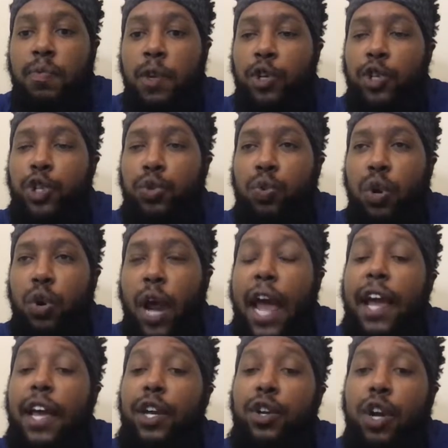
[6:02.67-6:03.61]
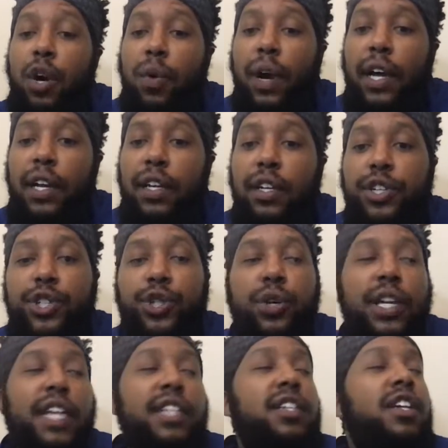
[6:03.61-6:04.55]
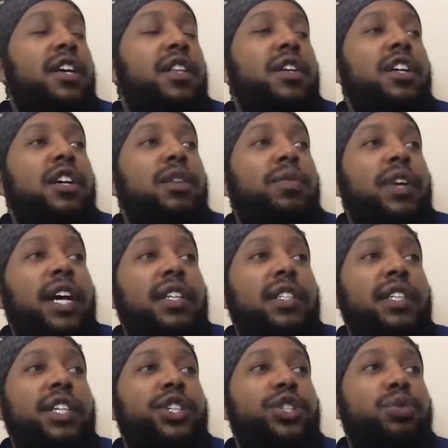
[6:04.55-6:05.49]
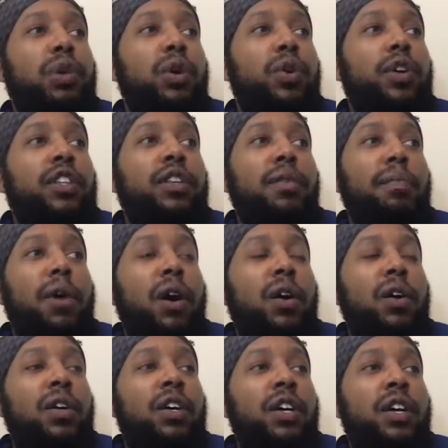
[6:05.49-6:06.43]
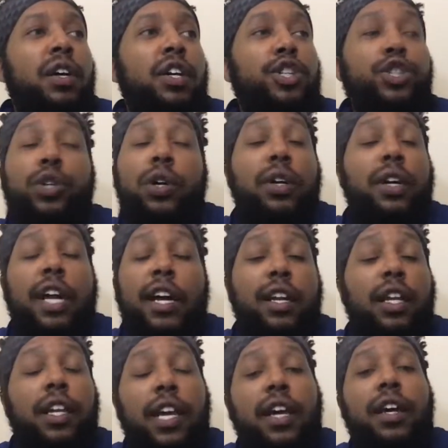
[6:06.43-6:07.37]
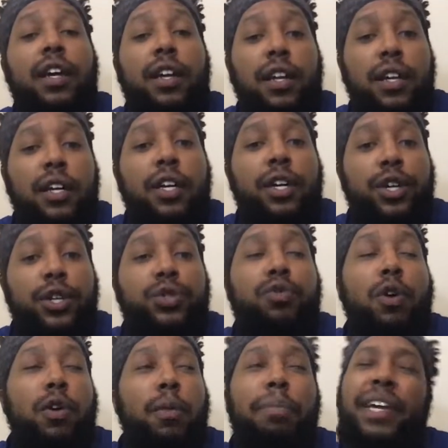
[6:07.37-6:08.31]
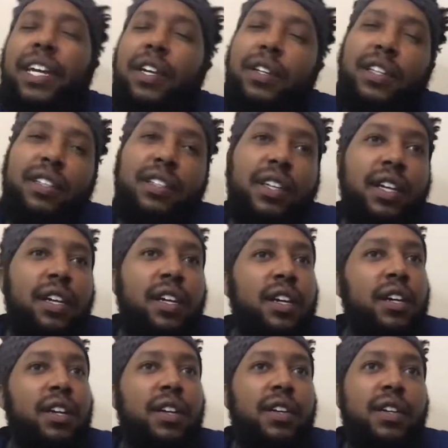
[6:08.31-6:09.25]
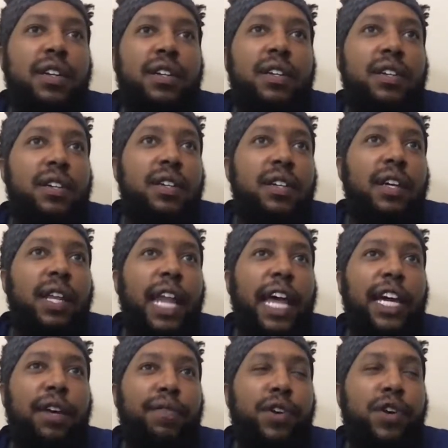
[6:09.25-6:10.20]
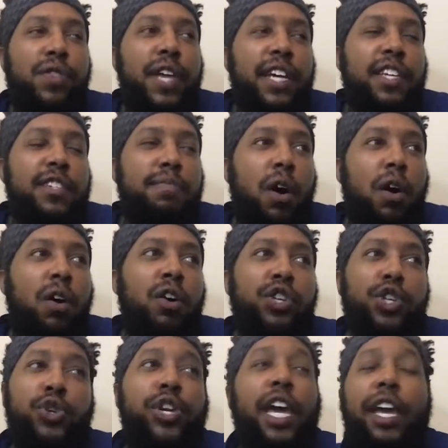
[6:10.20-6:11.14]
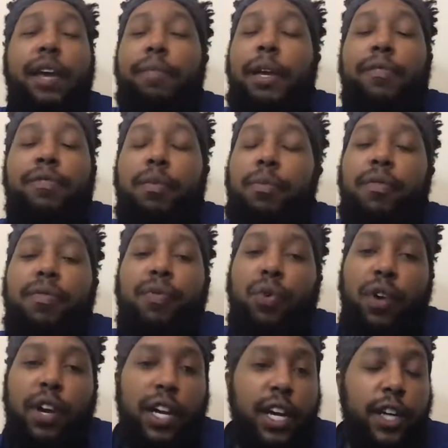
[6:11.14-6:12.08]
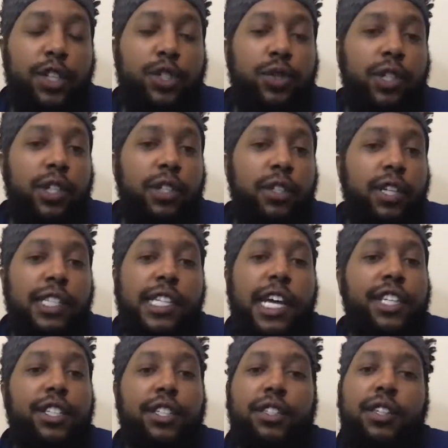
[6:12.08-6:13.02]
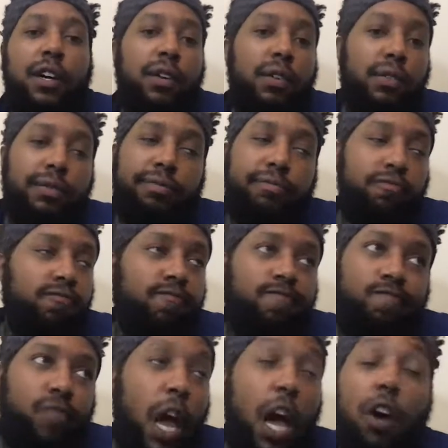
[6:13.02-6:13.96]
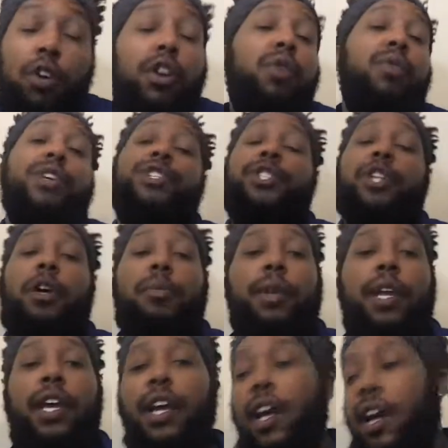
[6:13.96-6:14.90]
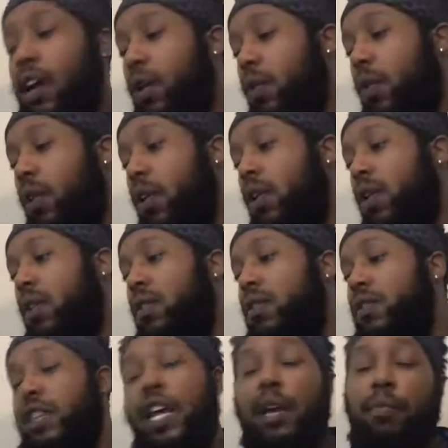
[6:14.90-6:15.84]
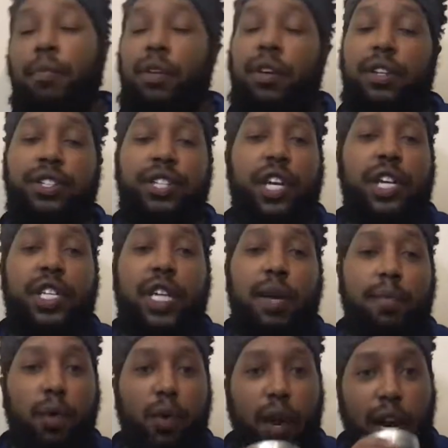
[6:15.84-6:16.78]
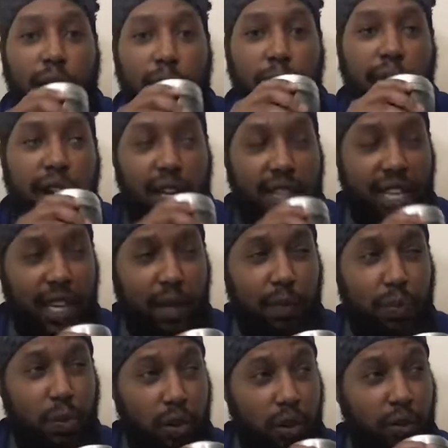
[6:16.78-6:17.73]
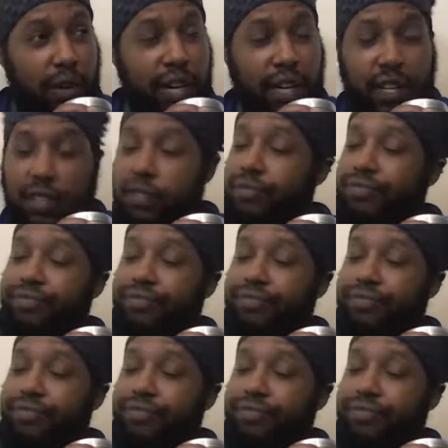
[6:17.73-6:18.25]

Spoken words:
Schroeder. Hey, you know what, George? That's another good one. I seen Schroeder at the mall. Schroeder, Schroeder. But here's like if you're that small, you can't be from a foreign country because I just don't. I don't know what Germany got going on. Same with JJ Barea, man. I think he Puerto Rican.